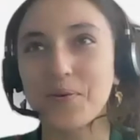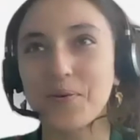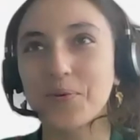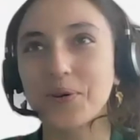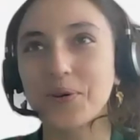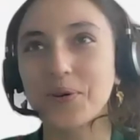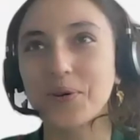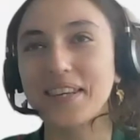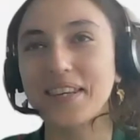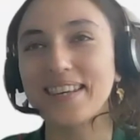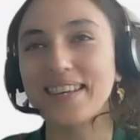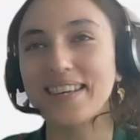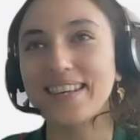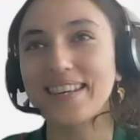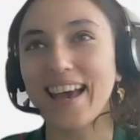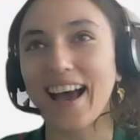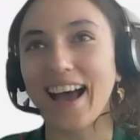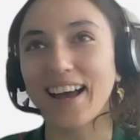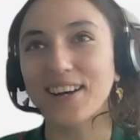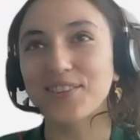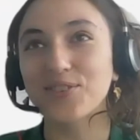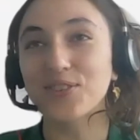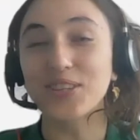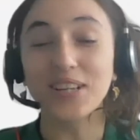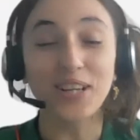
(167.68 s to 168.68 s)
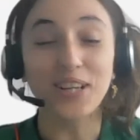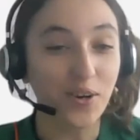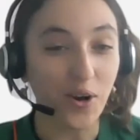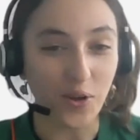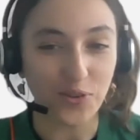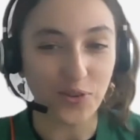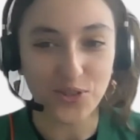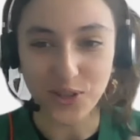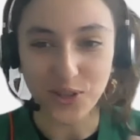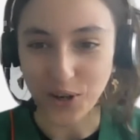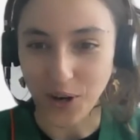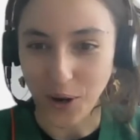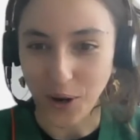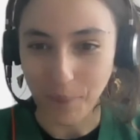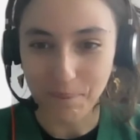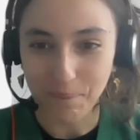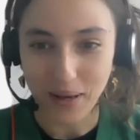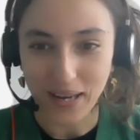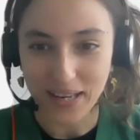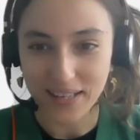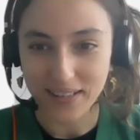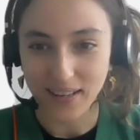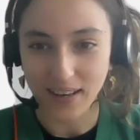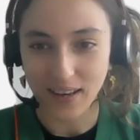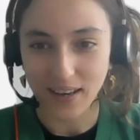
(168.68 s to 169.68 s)
we actually launch a
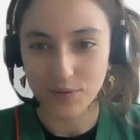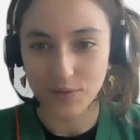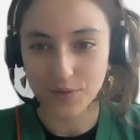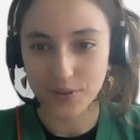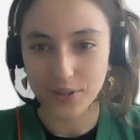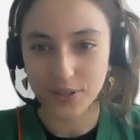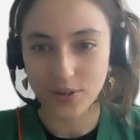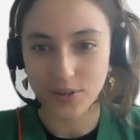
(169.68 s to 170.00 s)
campaign every